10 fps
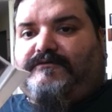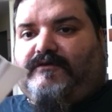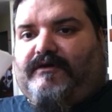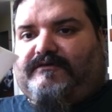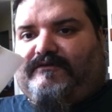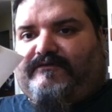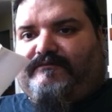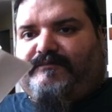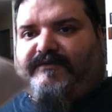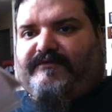doctor's
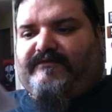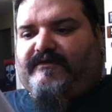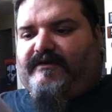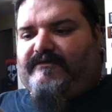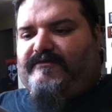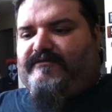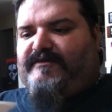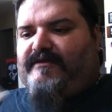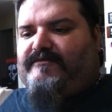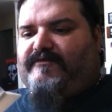business cards
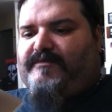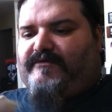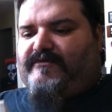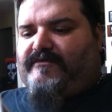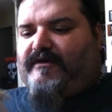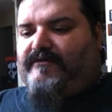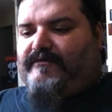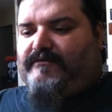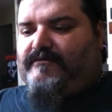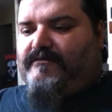and dentist business
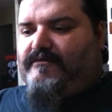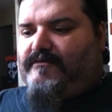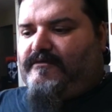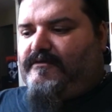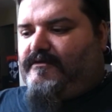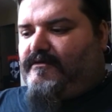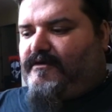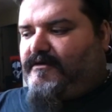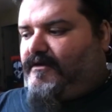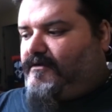cards and
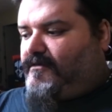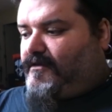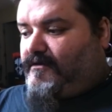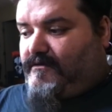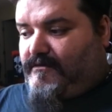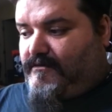that kind of thing.